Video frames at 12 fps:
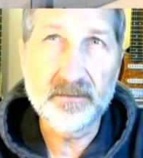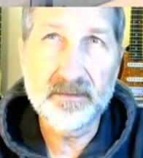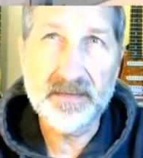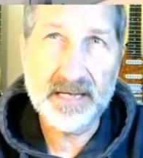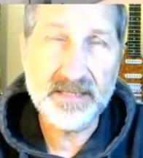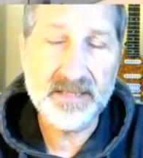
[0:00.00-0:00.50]

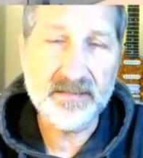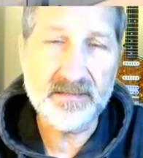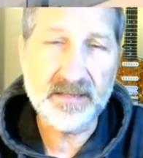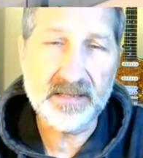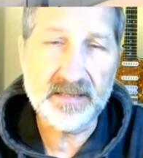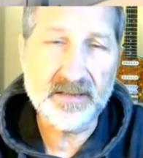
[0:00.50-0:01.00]
That's
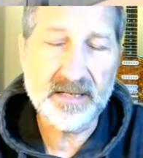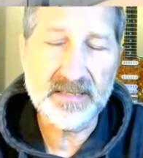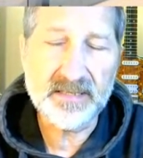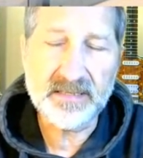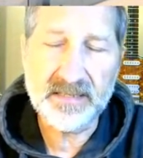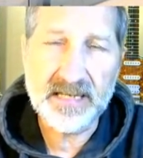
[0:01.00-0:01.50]

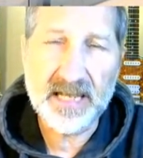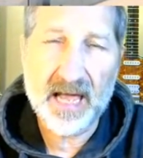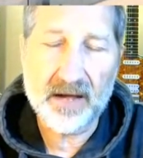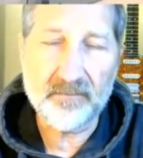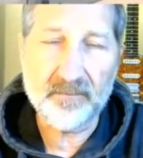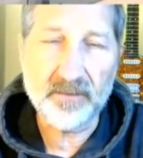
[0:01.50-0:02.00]
the
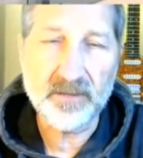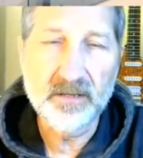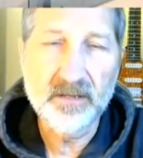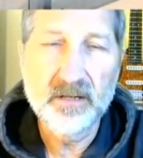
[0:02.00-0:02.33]
average.